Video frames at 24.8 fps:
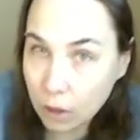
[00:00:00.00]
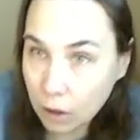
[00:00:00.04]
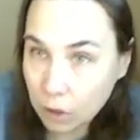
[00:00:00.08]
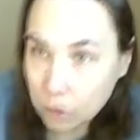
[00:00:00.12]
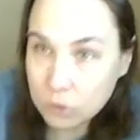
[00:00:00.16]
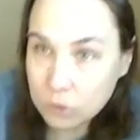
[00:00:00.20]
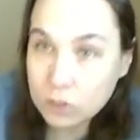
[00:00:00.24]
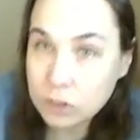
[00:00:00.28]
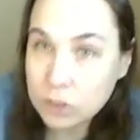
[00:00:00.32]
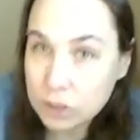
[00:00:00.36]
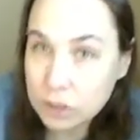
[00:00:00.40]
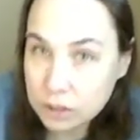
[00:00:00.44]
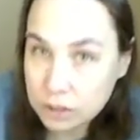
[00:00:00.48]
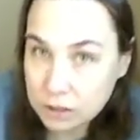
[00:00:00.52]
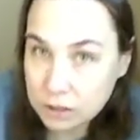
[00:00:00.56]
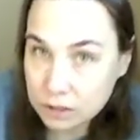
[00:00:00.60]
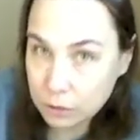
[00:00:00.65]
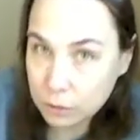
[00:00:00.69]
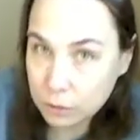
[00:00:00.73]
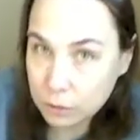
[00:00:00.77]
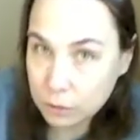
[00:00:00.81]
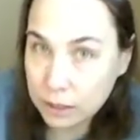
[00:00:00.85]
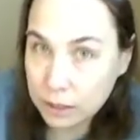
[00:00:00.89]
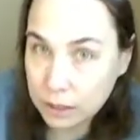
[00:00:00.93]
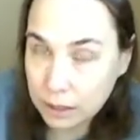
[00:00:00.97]
All she's
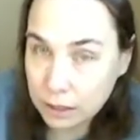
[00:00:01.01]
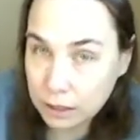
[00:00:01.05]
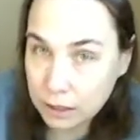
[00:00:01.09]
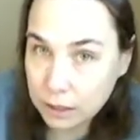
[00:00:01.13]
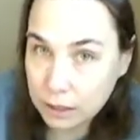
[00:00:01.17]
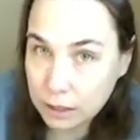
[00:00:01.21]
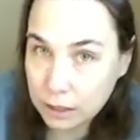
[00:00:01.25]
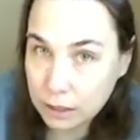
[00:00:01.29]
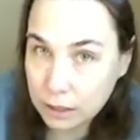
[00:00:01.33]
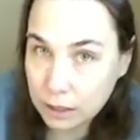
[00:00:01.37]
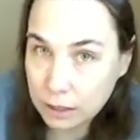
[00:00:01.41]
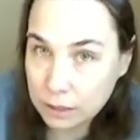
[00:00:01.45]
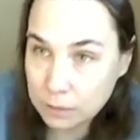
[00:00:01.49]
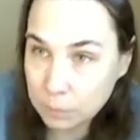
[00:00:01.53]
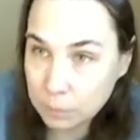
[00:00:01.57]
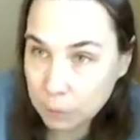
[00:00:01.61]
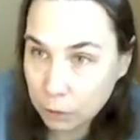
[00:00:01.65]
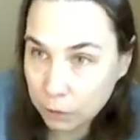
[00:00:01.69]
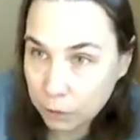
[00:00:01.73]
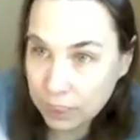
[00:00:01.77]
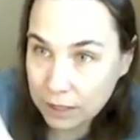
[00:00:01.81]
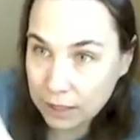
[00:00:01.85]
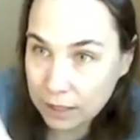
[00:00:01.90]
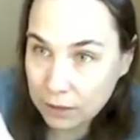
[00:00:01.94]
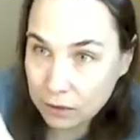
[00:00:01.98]
doing is
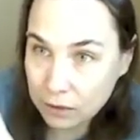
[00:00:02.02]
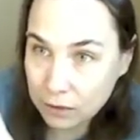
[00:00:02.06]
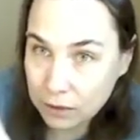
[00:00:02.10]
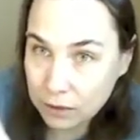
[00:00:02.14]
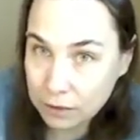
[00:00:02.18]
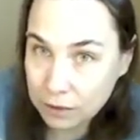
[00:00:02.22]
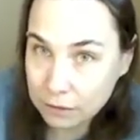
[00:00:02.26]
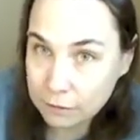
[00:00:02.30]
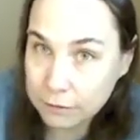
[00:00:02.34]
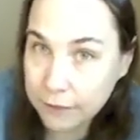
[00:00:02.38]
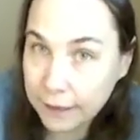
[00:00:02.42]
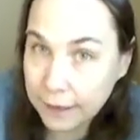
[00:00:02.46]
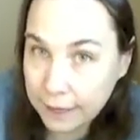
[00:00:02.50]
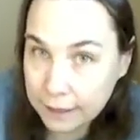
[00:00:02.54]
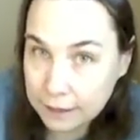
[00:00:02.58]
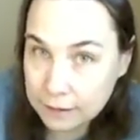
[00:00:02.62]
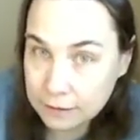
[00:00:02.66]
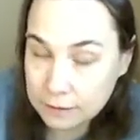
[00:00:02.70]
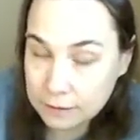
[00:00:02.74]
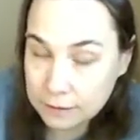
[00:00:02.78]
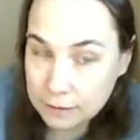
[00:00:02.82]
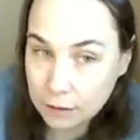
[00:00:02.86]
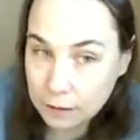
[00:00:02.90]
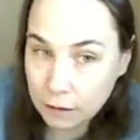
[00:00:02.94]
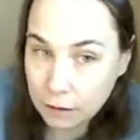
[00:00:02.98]
pointing out the
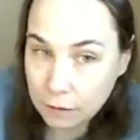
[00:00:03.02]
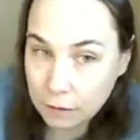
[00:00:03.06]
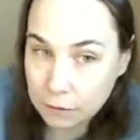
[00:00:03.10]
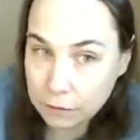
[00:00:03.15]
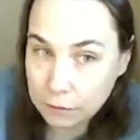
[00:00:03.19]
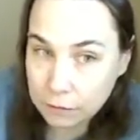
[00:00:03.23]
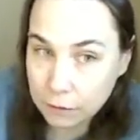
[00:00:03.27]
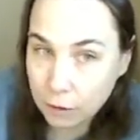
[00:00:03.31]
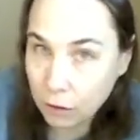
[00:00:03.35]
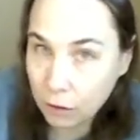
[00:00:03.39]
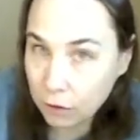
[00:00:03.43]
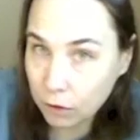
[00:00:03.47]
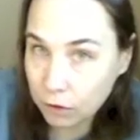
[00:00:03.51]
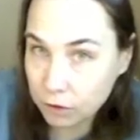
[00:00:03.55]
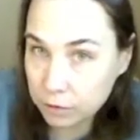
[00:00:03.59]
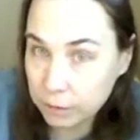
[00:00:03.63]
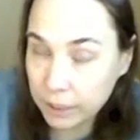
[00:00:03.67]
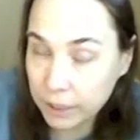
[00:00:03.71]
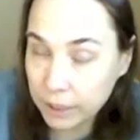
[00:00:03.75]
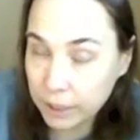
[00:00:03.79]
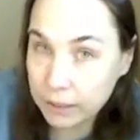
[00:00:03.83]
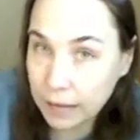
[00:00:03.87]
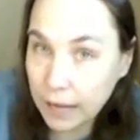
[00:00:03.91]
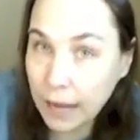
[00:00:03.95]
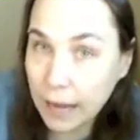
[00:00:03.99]
effects of all these
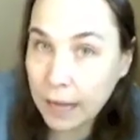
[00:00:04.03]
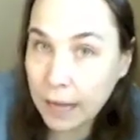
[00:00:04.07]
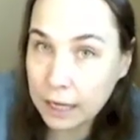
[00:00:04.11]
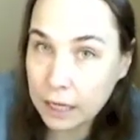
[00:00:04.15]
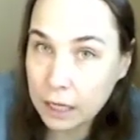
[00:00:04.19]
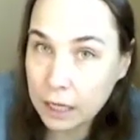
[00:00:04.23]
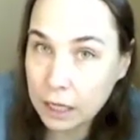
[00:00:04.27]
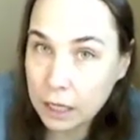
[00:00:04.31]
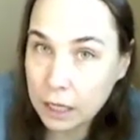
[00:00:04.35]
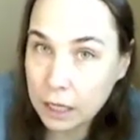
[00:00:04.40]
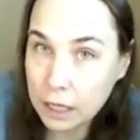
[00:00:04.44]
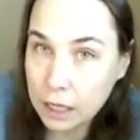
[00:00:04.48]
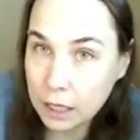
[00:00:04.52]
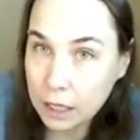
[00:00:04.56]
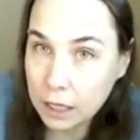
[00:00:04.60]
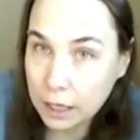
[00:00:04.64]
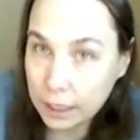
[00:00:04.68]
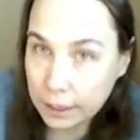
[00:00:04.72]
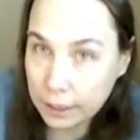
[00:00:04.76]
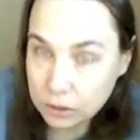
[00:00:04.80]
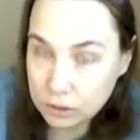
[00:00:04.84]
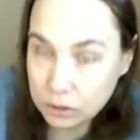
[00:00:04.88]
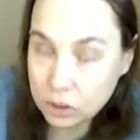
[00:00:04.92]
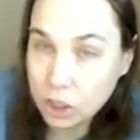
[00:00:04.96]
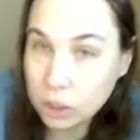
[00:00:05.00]
men dying
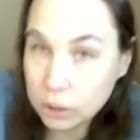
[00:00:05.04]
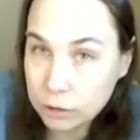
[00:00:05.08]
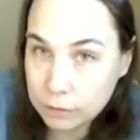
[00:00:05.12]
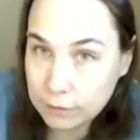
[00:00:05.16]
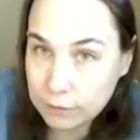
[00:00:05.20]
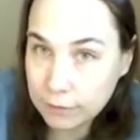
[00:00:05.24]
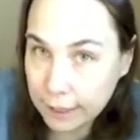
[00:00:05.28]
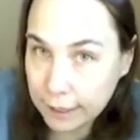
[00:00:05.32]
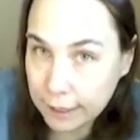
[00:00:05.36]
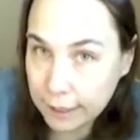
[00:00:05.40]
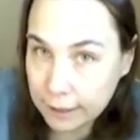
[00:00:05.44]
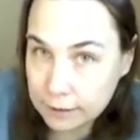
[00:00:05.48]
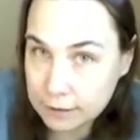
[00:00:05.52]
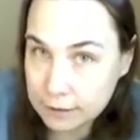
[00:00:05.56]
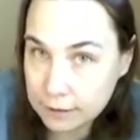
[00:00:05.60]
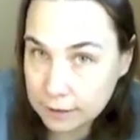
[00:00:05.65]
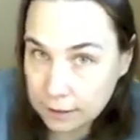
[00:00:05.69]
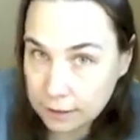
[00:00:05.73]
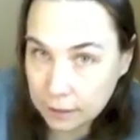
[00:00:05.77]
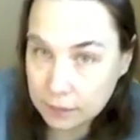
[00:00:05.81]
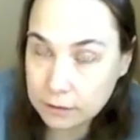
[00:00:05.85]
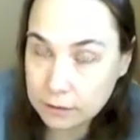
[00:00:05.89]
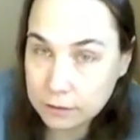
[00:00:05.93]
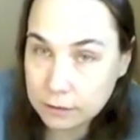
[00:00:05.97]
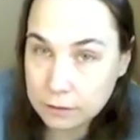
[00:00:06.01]
as gendered violence
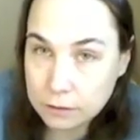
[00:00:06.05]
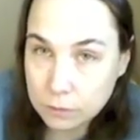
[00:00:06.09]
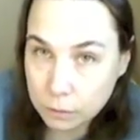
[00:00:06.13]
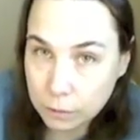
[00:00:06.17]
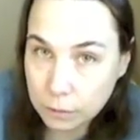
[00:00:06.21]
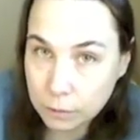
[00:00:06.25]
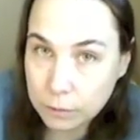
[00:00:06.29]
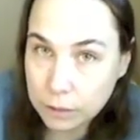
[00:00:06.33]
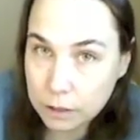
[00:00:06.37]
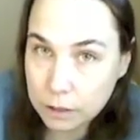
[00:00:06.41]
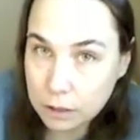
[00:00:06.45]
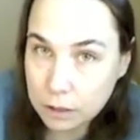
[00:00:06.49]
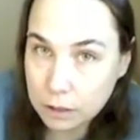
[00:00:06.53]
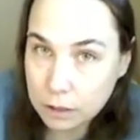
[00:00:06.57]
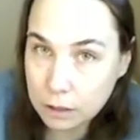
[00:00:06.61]
against these women.